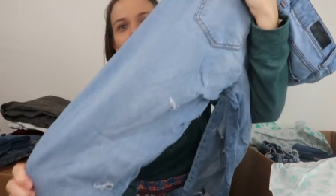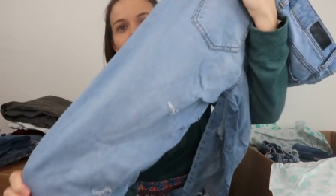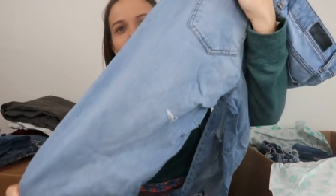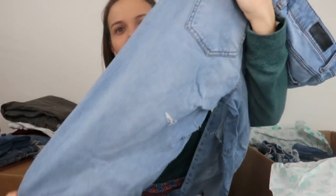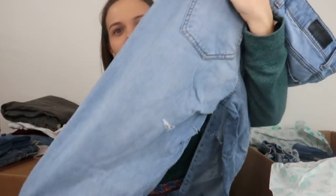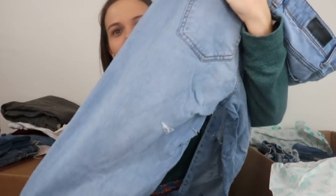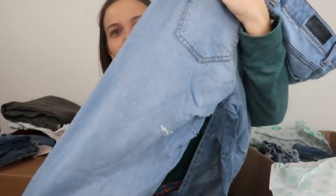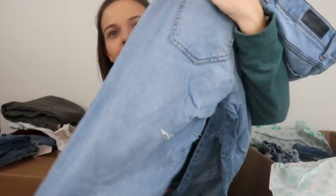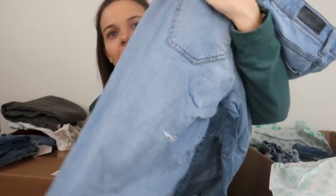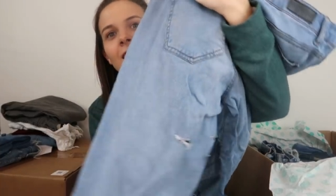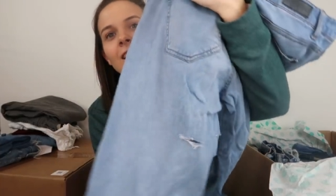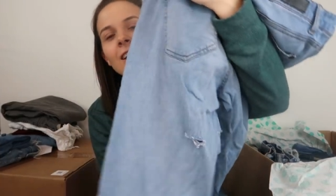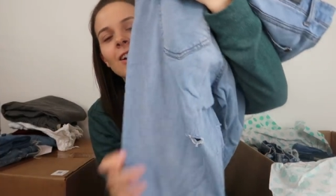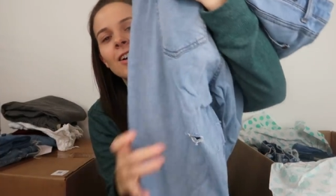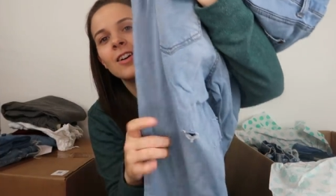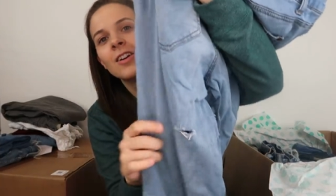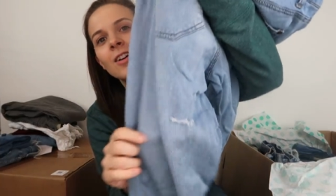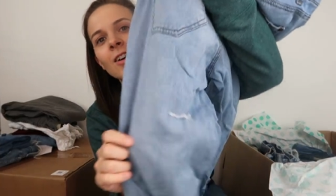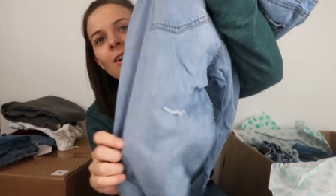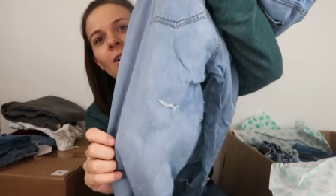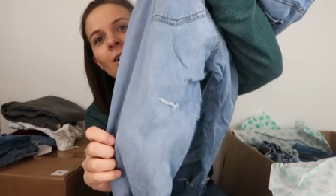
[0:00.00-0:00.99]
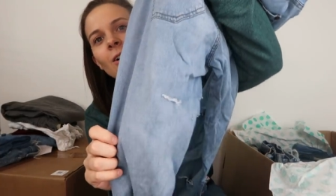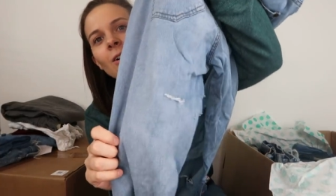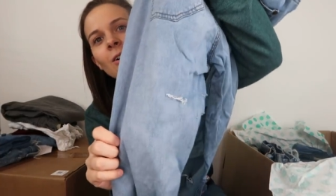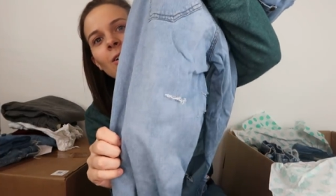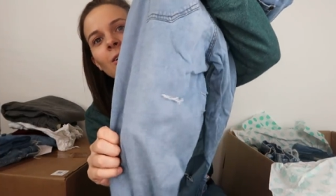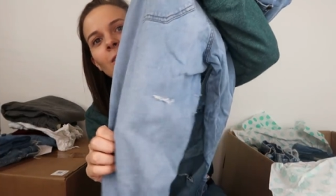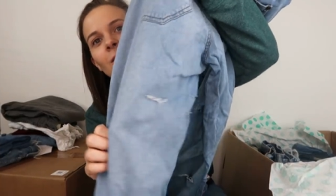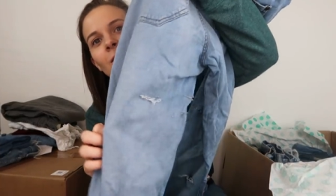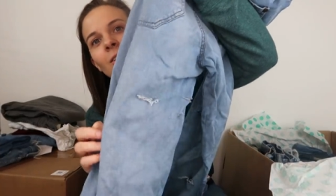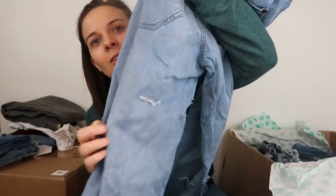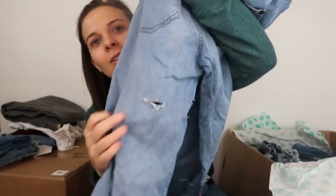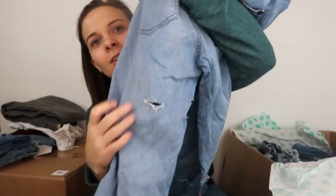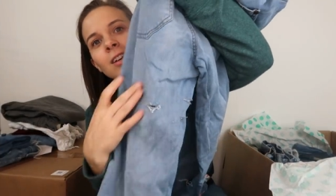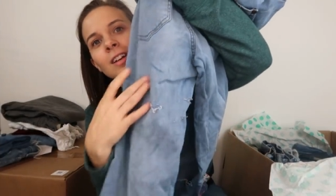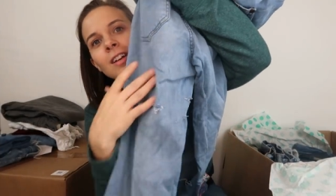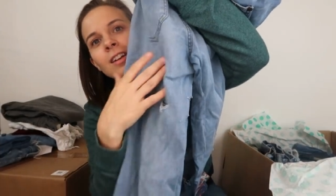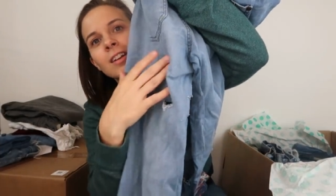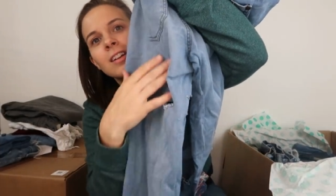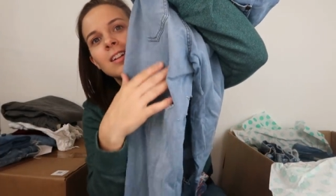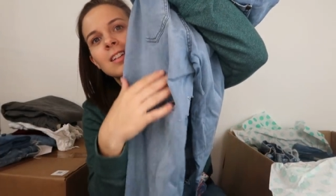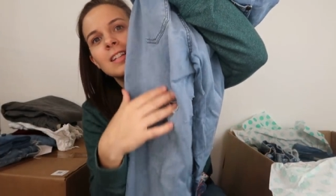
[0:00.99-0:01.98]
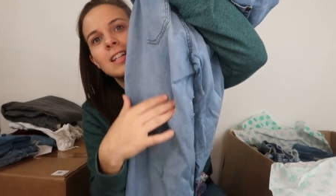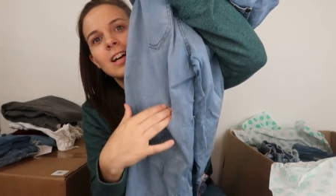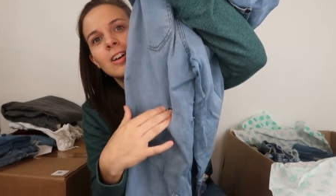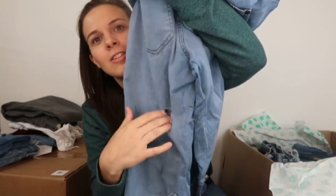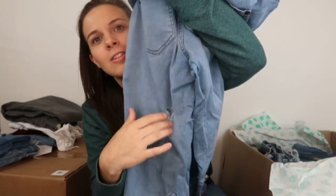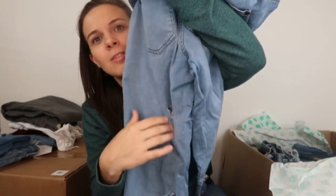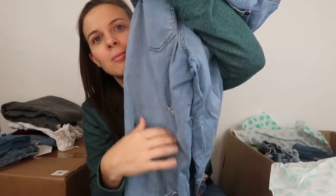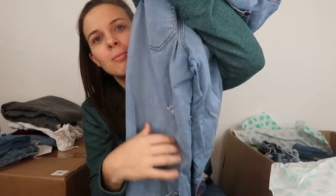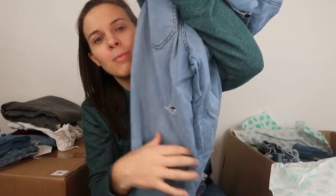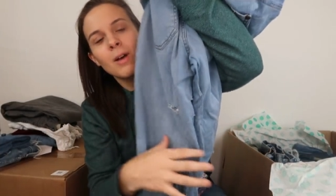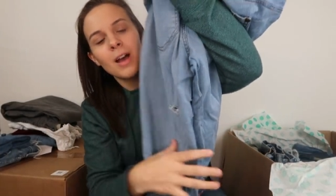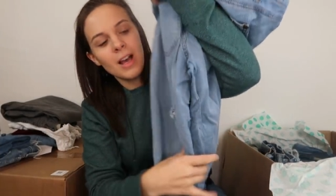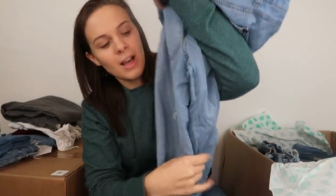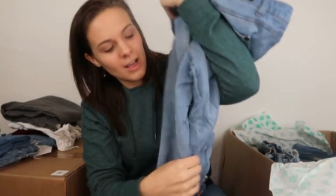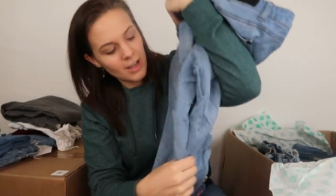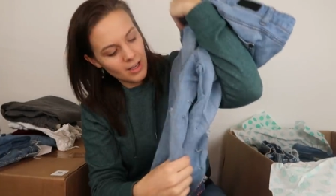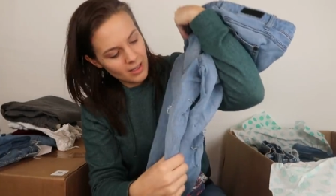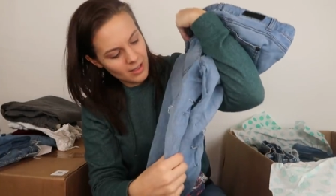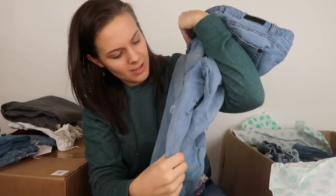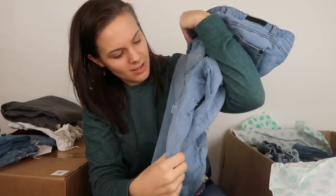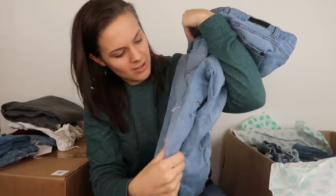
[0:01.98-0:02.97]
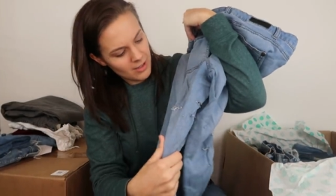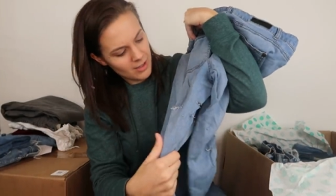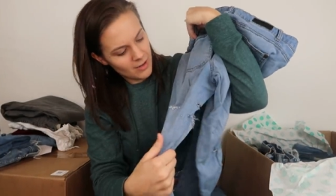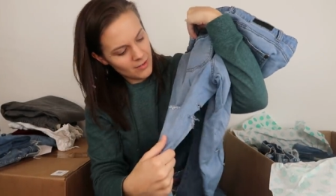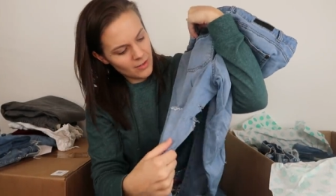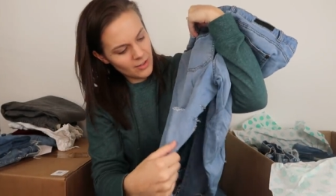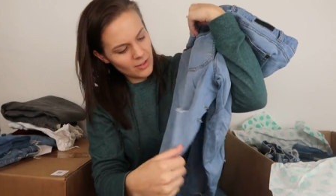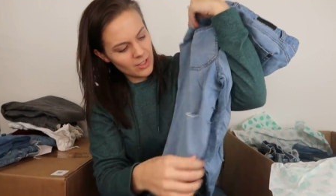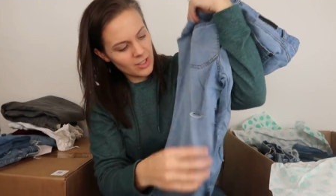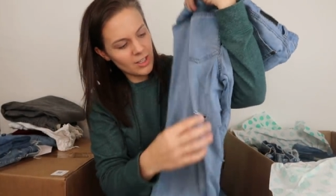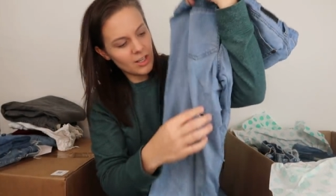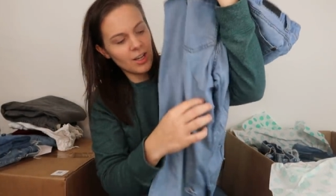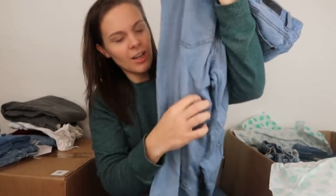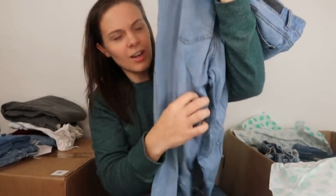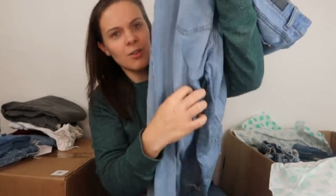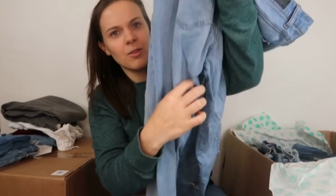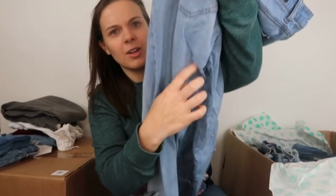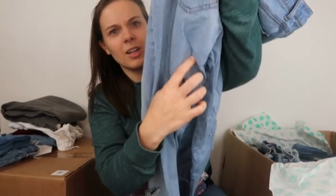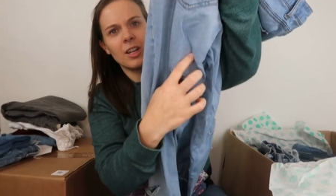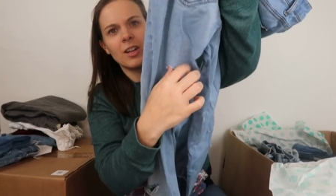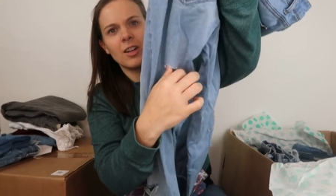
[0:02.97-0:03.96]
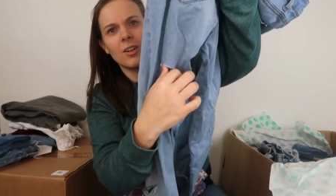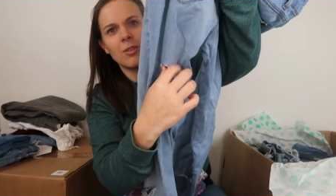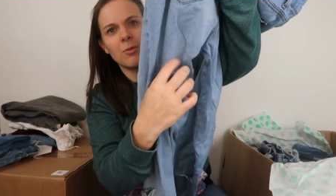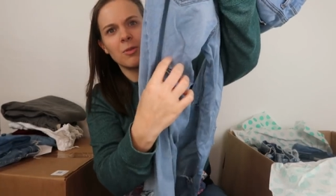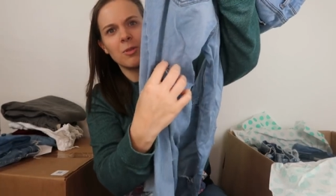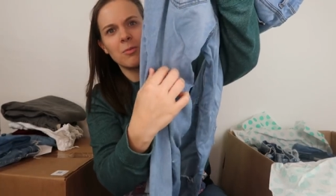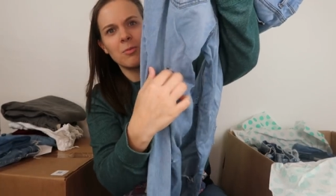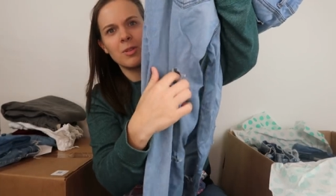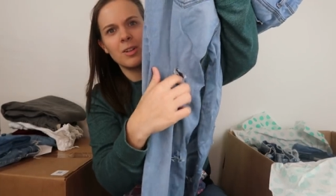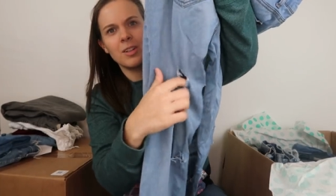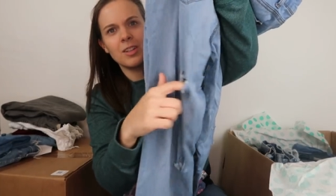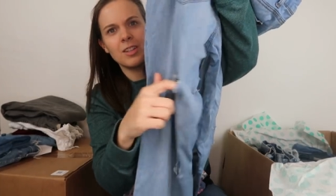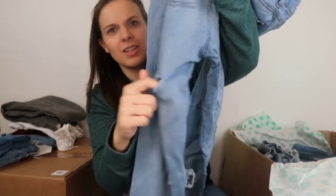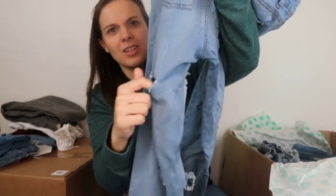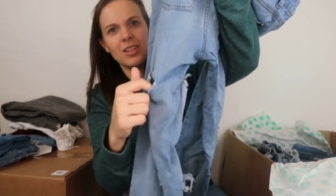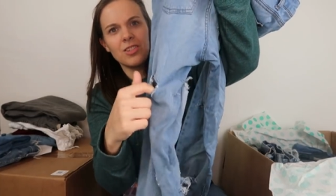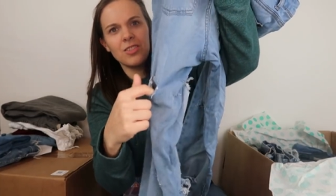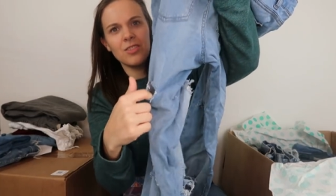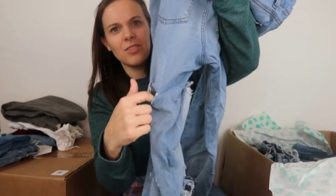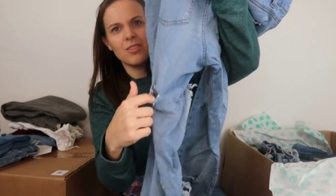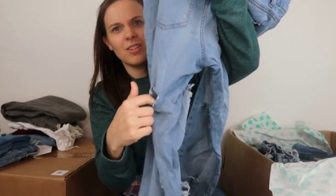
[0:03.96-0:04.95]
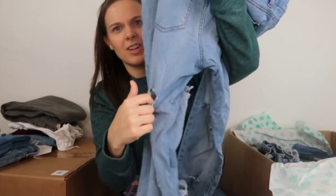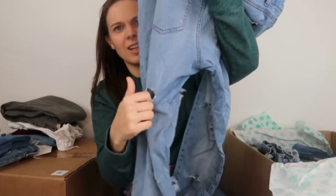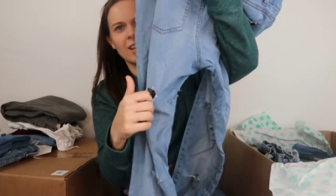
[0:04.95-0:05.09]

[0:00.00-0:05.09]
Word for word: cuts like all down the back. I feel like a cut right here wouldn't be intentional,